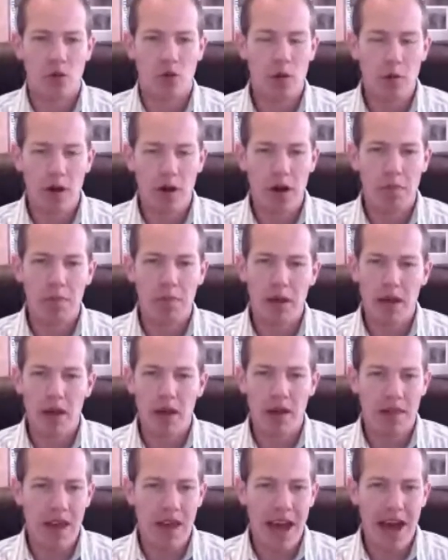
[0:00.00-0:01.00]
We want to
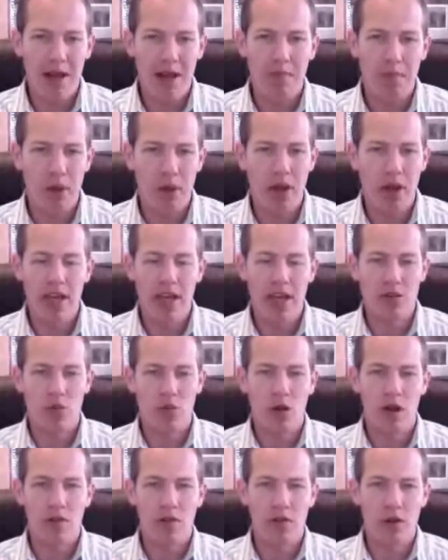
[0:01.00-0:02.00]
be that place
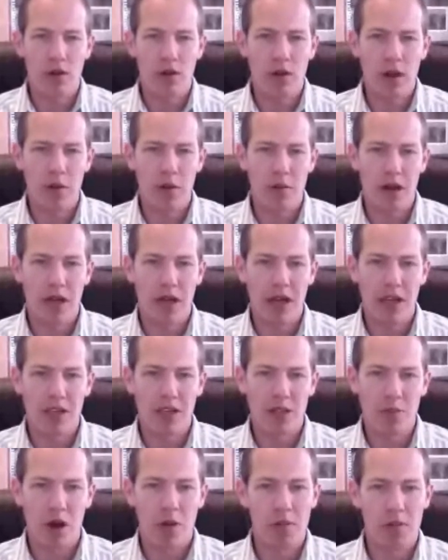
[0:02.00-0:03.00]
where if you're thinking about getting a
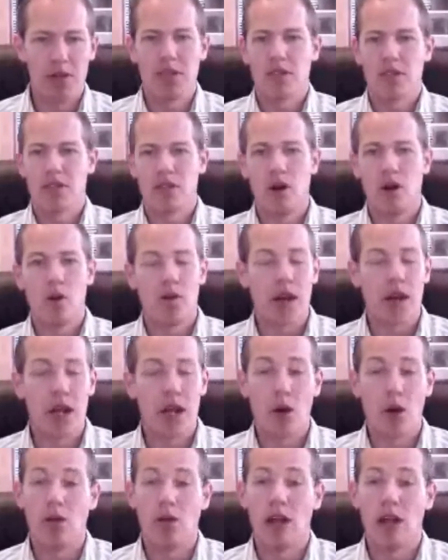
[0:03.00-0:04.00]
small business loan, they
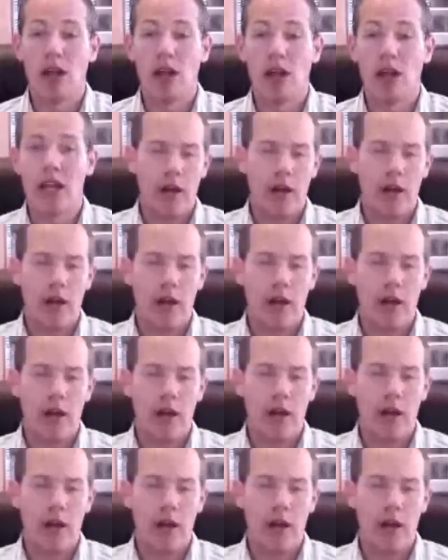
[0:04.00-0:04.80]
go to Lendio.